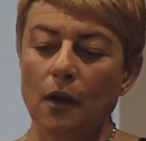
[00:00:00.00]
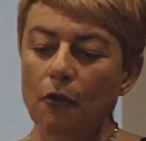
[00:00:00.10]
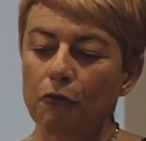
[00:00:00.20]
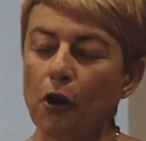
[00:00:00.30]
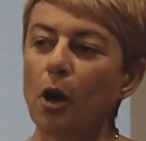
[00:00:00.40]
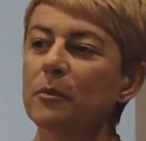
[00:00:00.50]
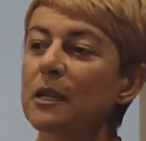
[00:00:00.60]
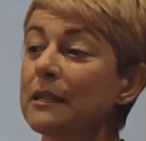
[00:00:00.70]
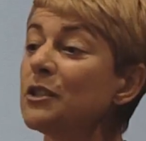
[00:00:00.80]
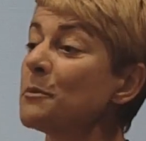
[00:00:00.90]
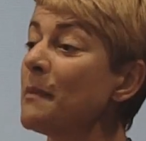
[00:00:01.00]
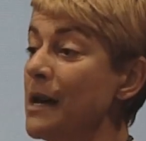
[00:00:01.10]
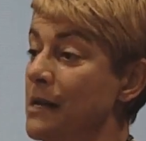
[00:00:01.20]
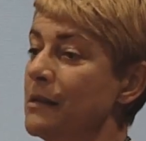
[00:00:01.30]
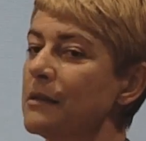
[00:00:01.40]
from the leader's
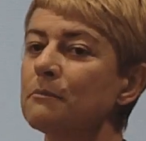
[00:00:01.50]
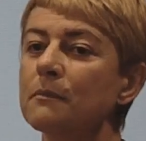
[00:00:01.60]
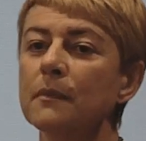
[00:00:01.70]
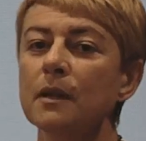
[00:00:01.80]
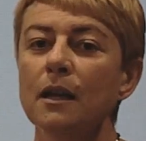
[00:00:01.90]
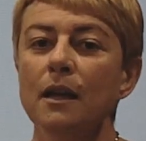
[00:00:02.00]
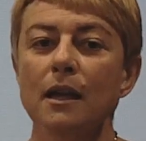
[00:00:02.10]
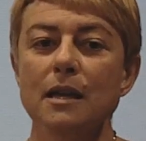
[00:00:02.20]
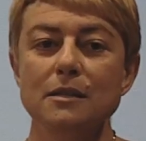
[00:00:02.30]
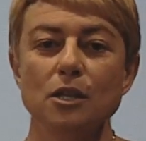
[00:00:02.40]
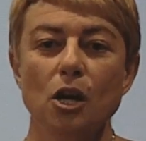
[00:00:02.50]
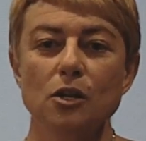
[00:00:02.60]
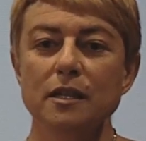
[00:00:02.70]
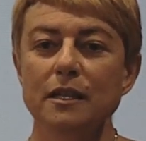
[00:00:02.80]
mind is not